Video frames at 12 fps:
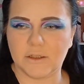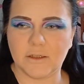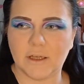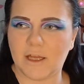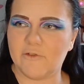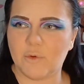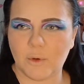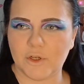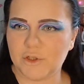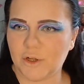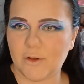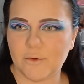everyone
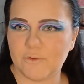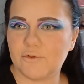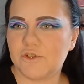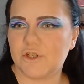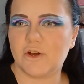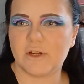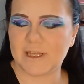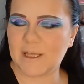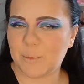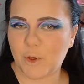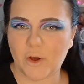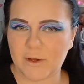knows, you got to
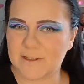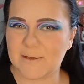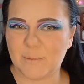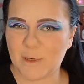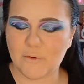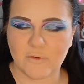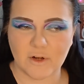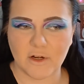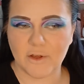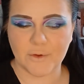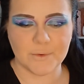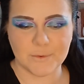keep your eyes and mouth
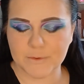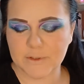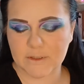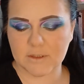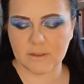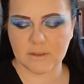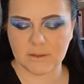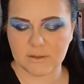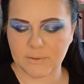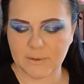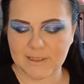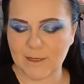closed.
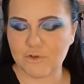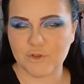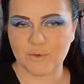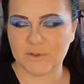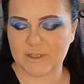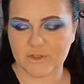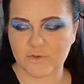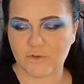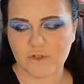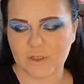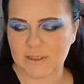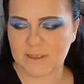So it tells you on the instructions